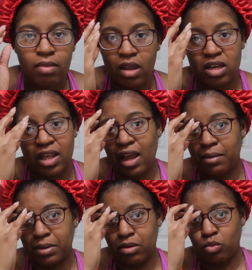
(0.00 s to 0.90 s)
because I
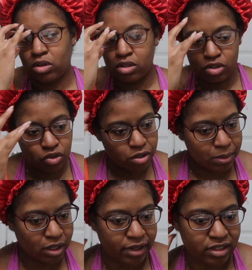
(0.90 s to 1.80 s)
ain't been wanting to do it.
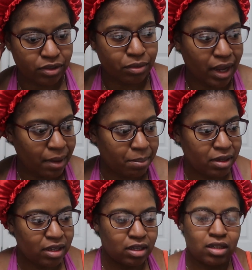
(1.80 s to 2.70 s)
My hair is so
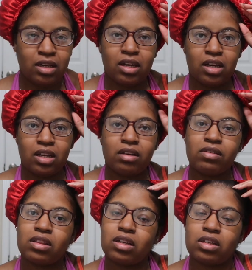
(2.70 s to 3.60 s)
nappy and
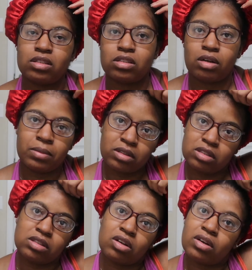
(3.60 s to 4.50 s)
everything, so I'm gonna
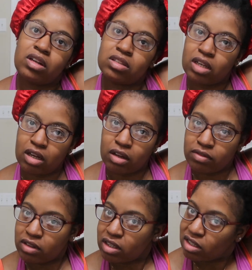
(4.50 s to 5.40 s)
just go ahead and take off
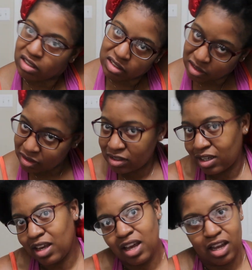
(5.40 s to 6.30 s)
this.
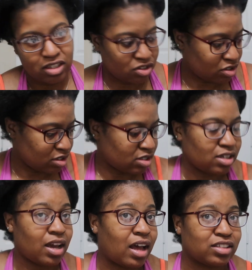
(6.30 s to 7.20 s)
As you can
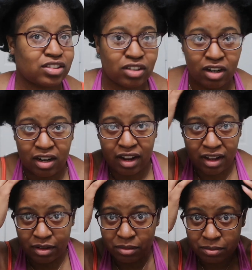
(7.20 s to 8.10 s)
see, I started
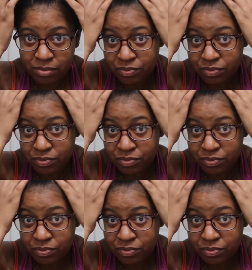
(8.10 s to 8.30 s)
out